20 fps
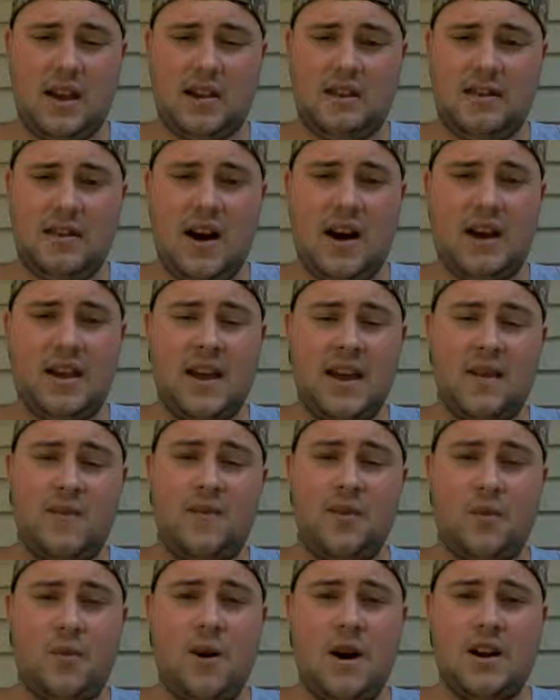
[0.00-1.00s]
Donnie, if
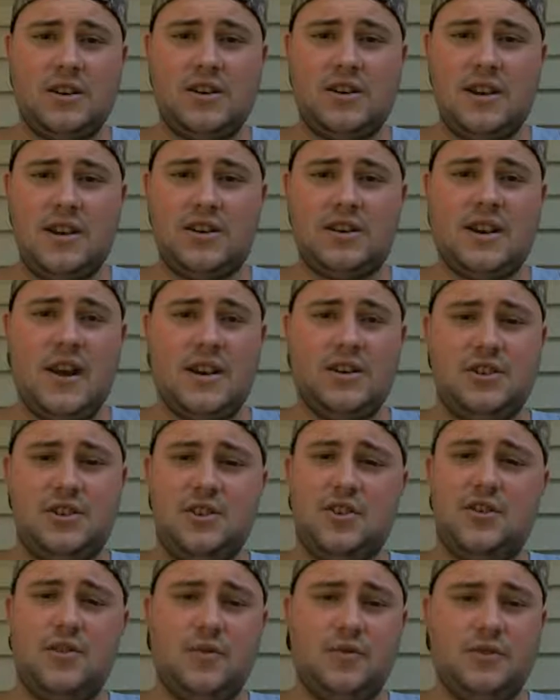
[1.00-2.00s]
you're watching this, I
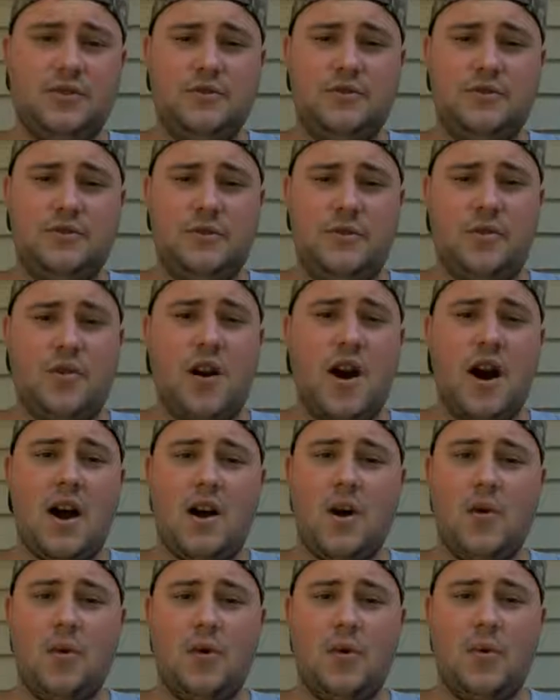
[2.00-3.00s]
should have told you sooner.
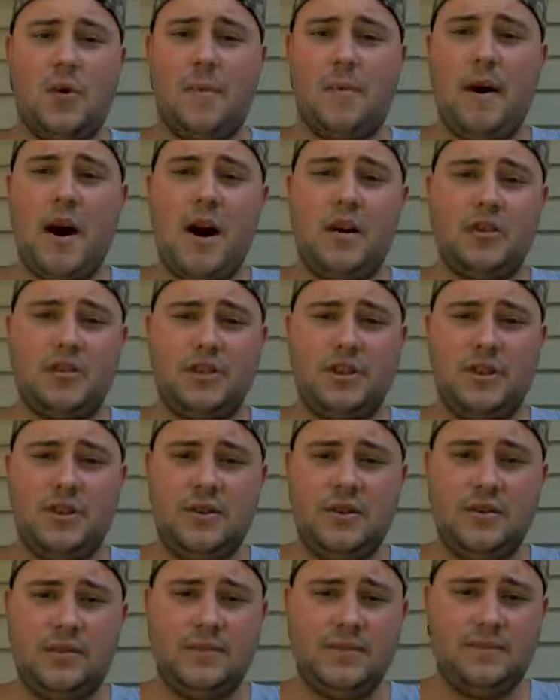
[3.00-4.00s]
I owe you an apology,
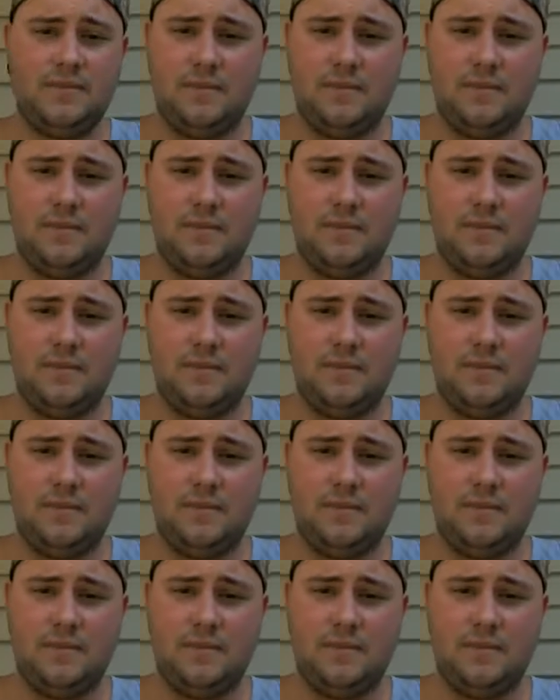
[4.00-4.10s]
dude.